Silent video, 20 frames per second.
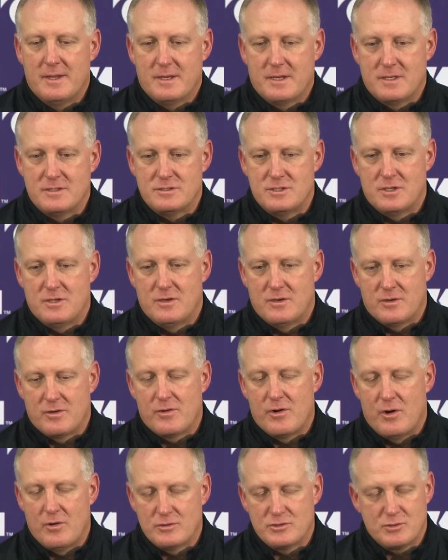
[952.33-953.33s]
continue to
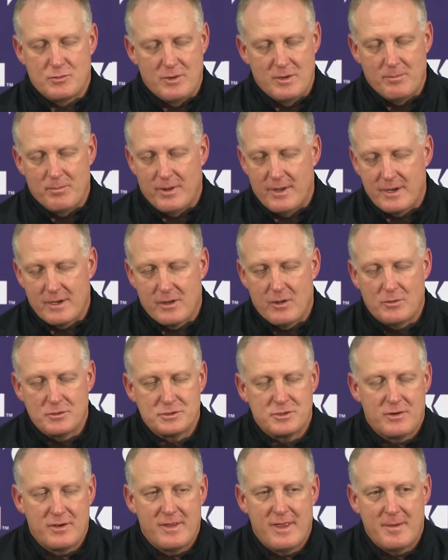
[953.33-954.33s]
grow so we can play
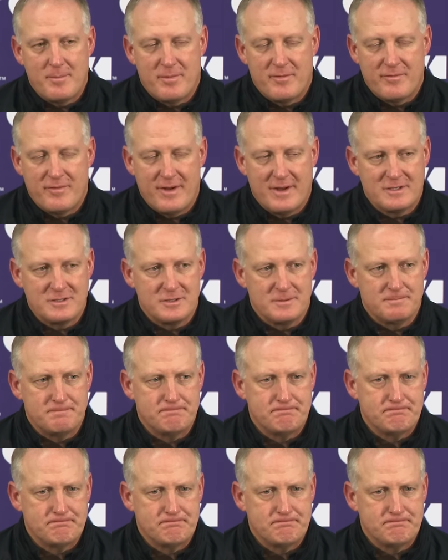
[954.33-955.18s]
closer to that perfection.